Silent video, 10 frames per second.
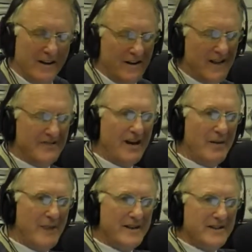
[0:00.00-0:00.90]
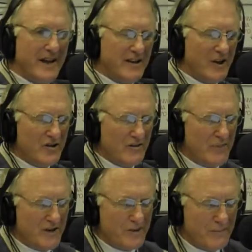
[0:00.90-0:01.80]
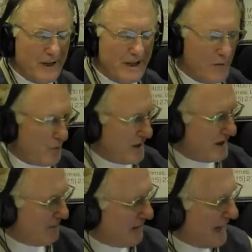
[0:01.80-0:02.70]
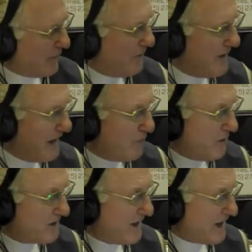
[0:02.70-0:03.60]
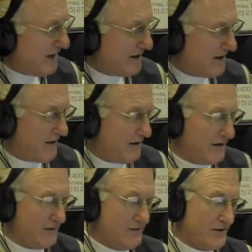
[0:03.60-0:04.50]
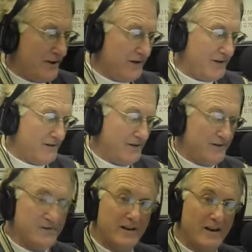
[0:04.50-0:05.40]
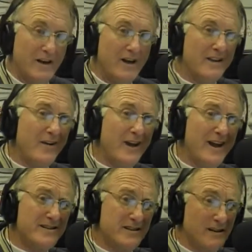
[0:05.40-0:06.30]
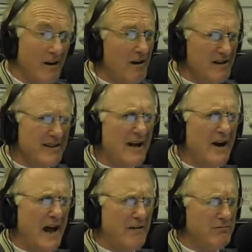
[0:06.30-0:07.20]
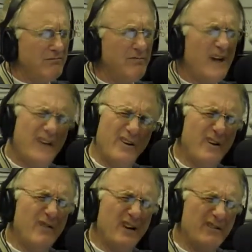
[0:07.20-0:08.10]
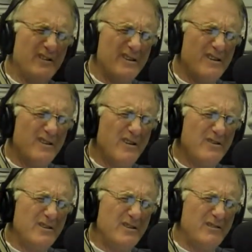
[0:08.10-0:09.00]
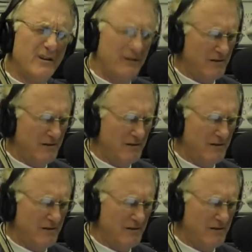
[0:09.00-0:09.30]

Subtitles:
That's Tom Betz, the head coach of Bishop Heelan. And when we come back, we've got more talking to go on with here. Let's see. Larry Hessing, he's had 500 victories in his coaching career.